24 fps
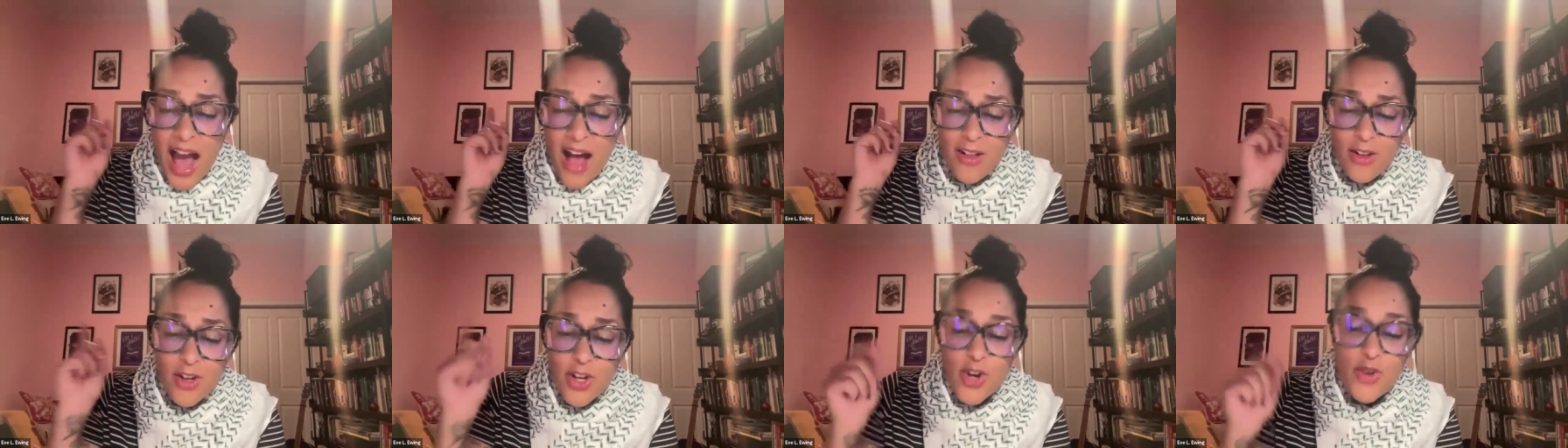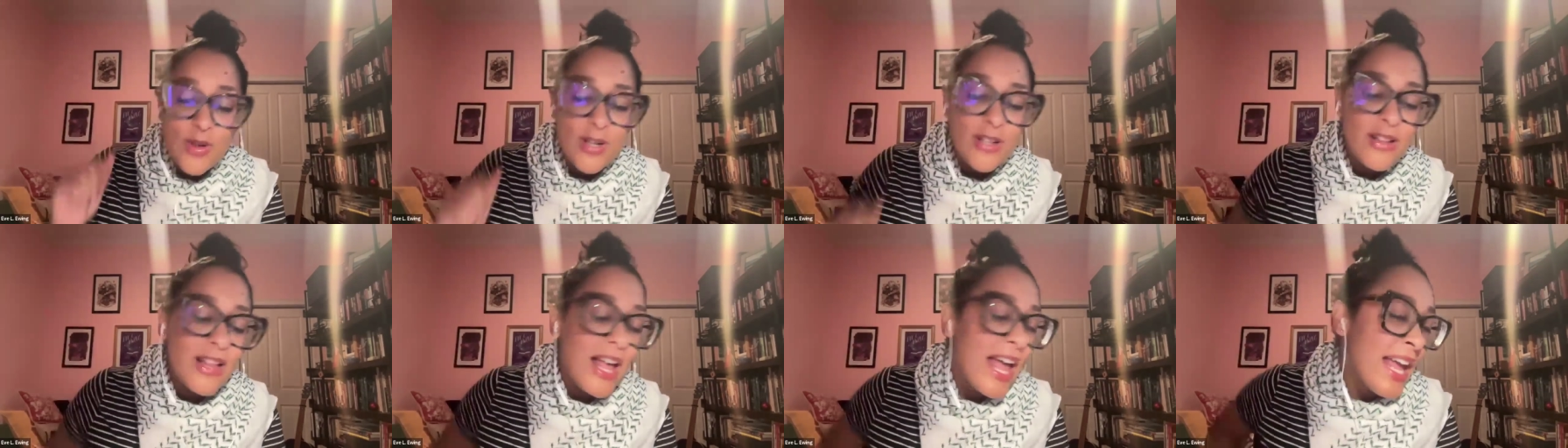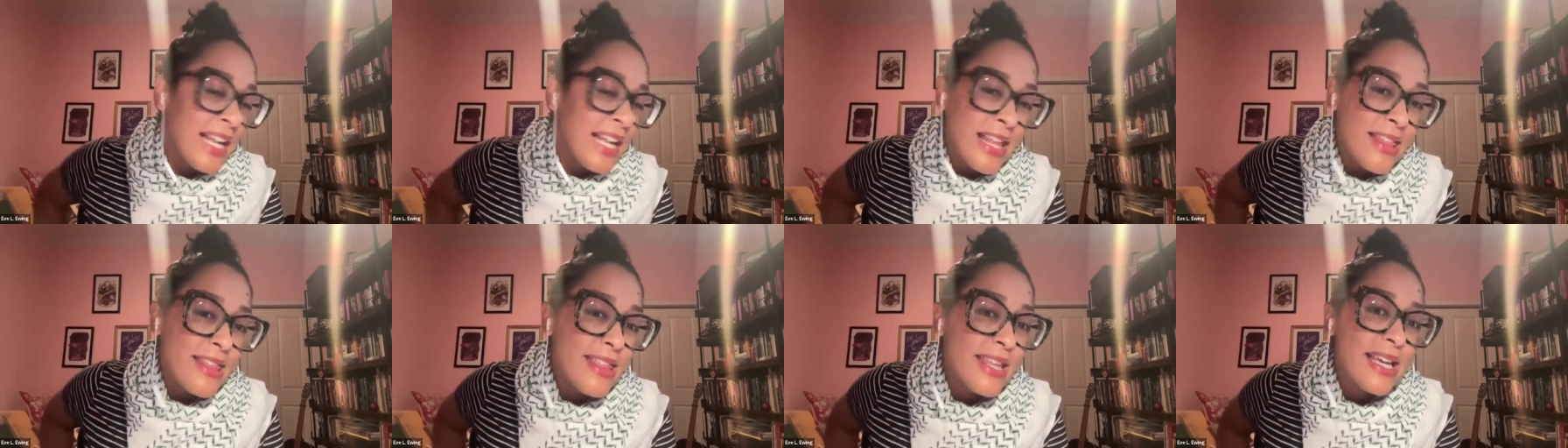I'll grill
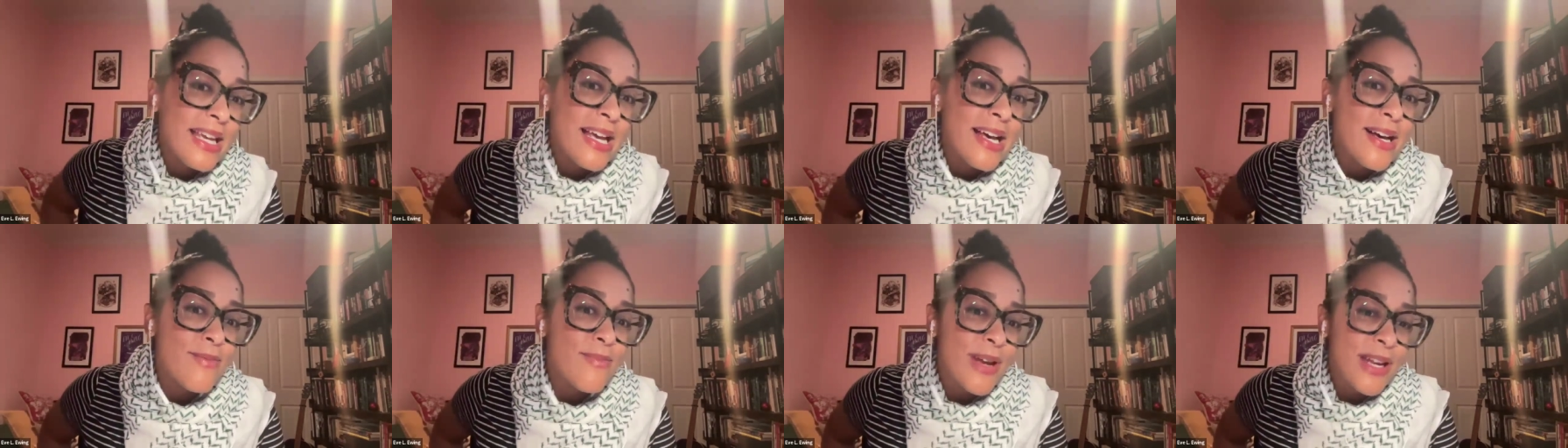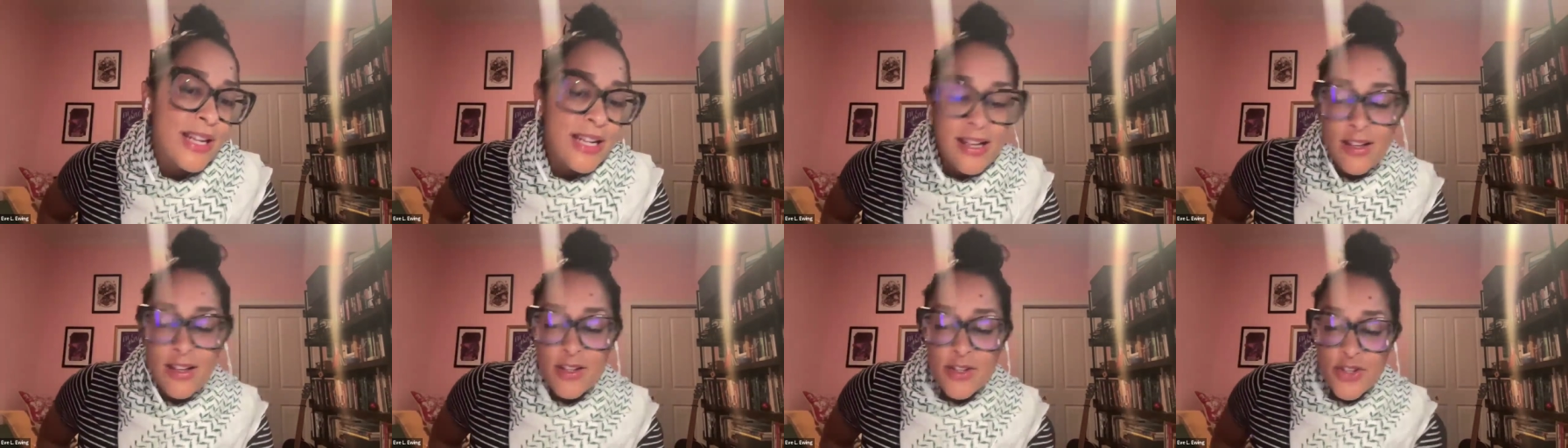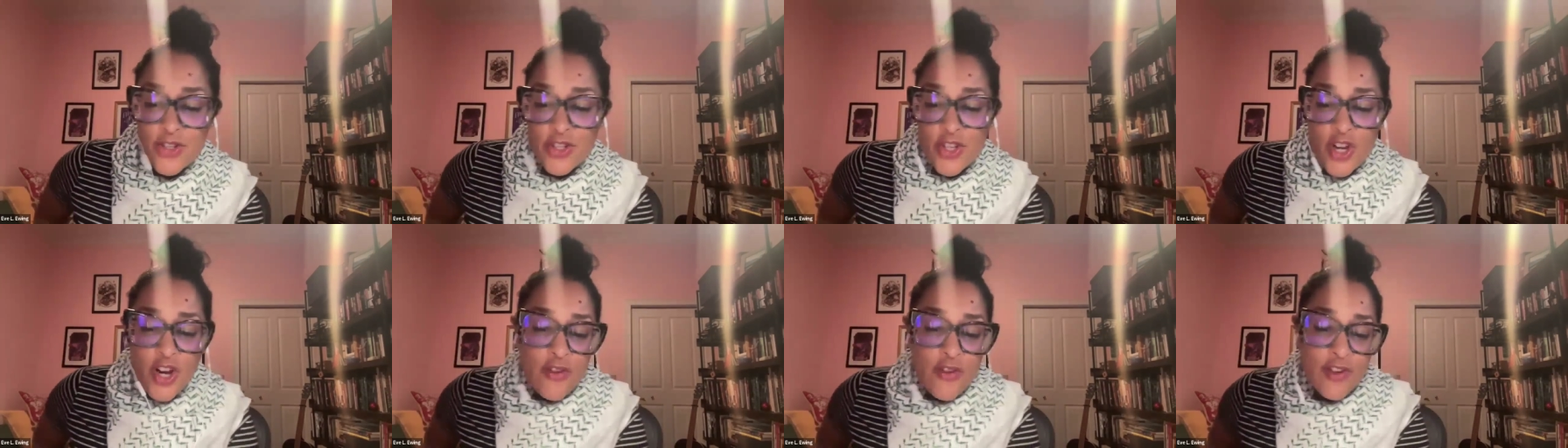anything up and I'll
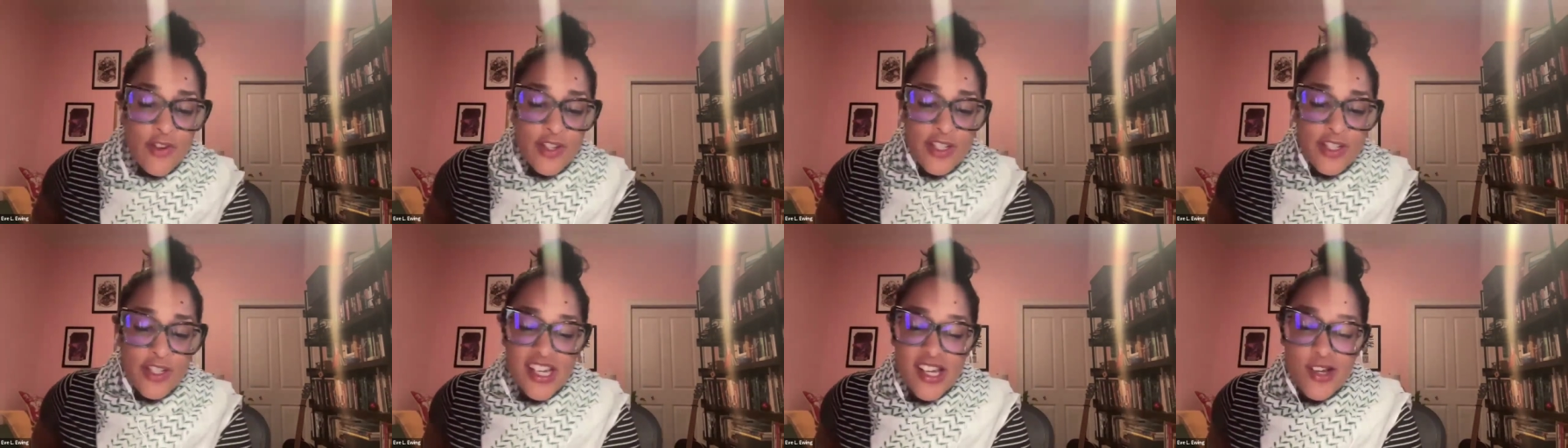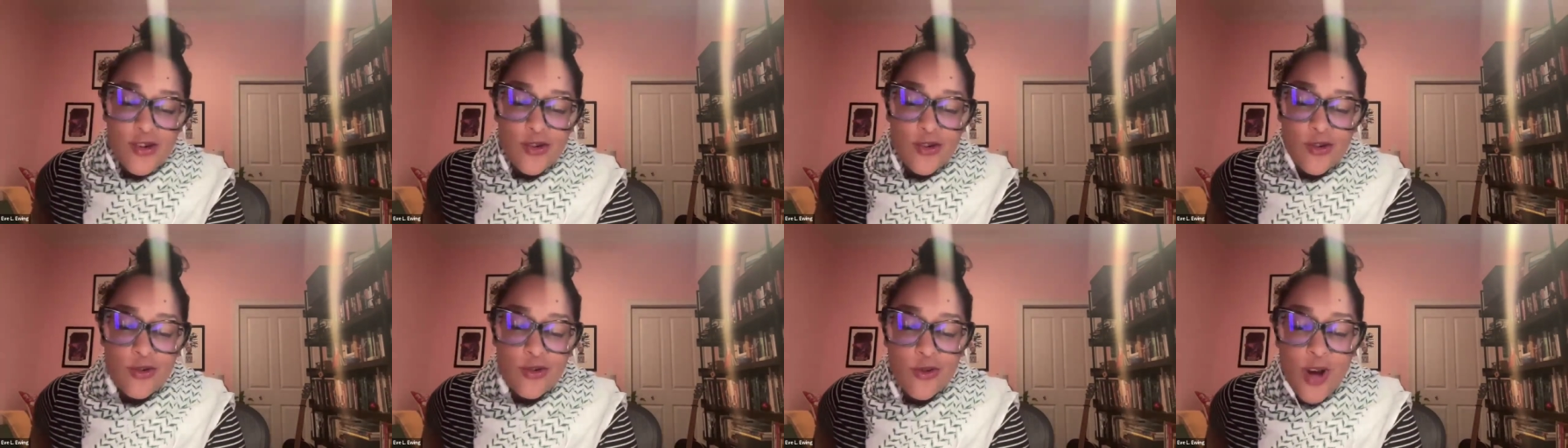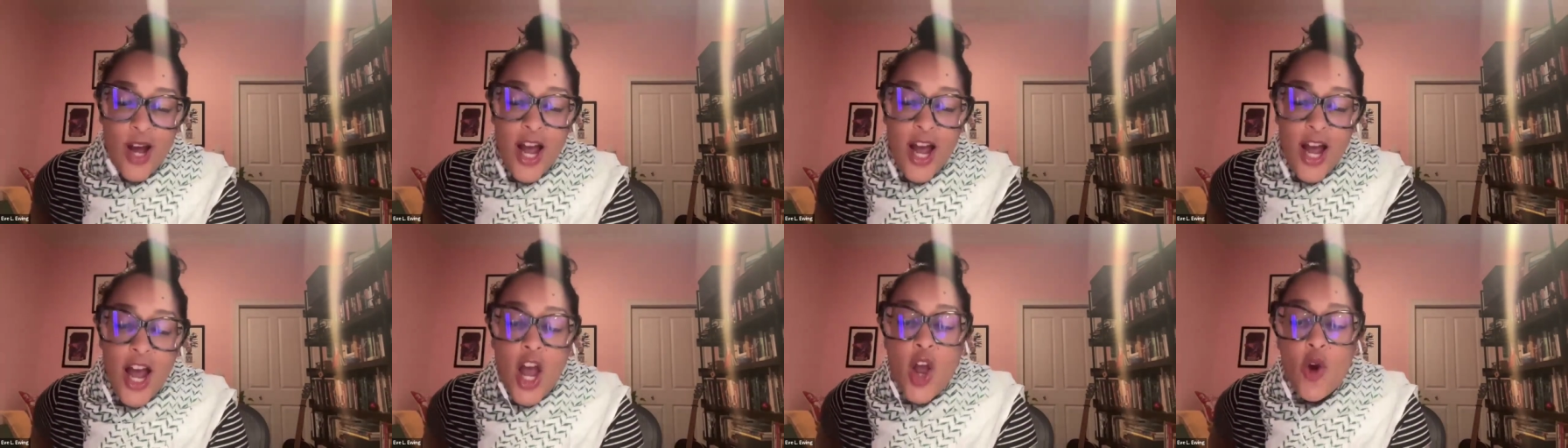serve it to you.